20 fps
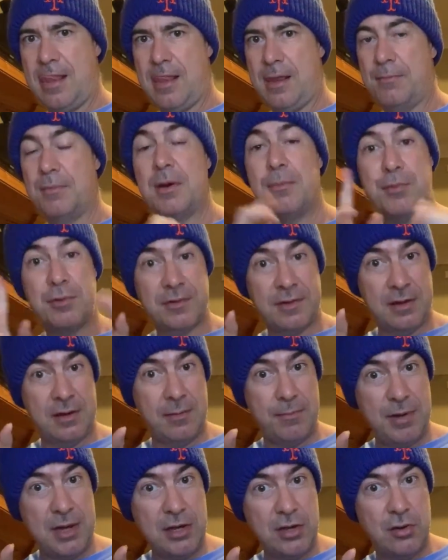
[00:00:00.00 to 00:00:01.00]
I'm going to pretend
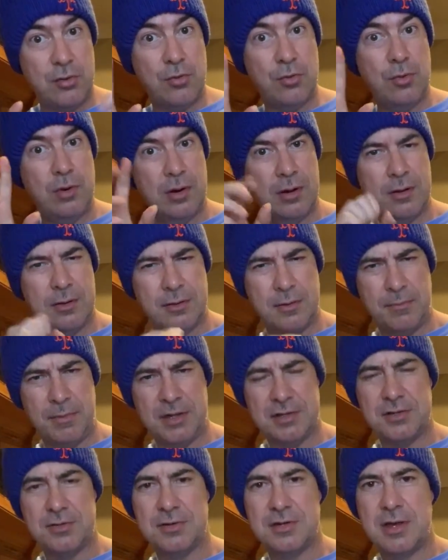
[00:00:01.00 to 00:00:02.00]
to be you, the
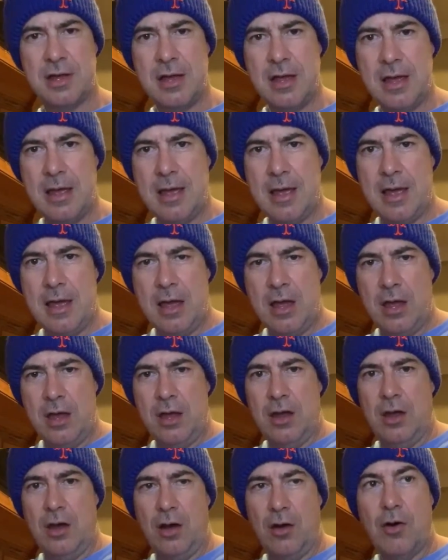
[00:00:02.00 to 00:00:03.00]
muscles.
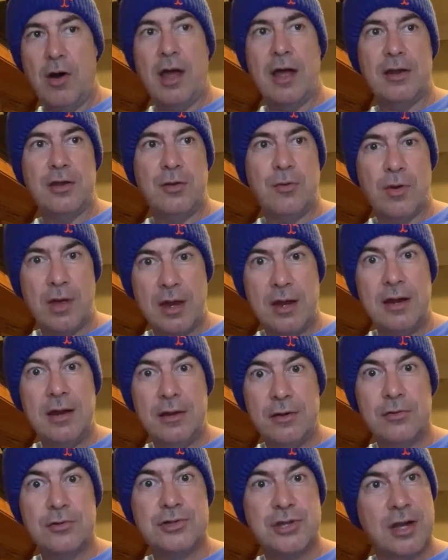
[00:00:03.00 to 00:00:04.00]
All right, you ready,
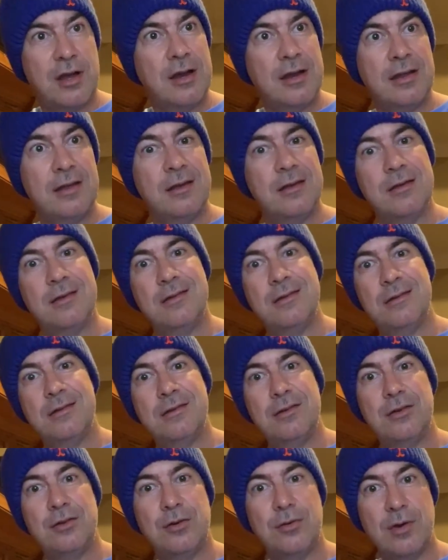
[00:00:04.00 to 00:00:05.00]
little Johnny?
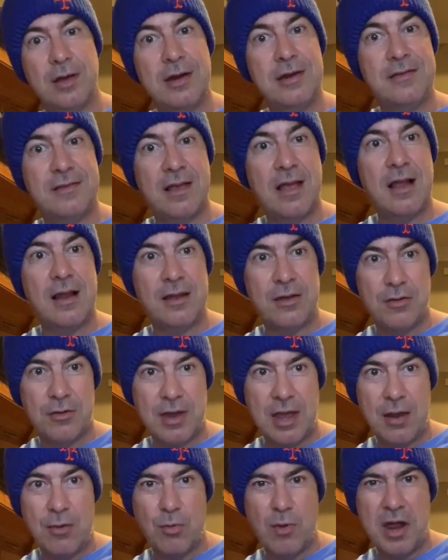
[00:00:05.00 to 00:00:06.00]
You ready, Sally?
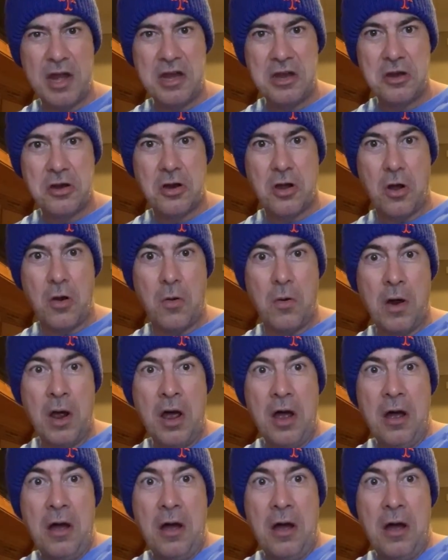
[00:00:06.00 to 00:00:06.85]
Okay, ready, go.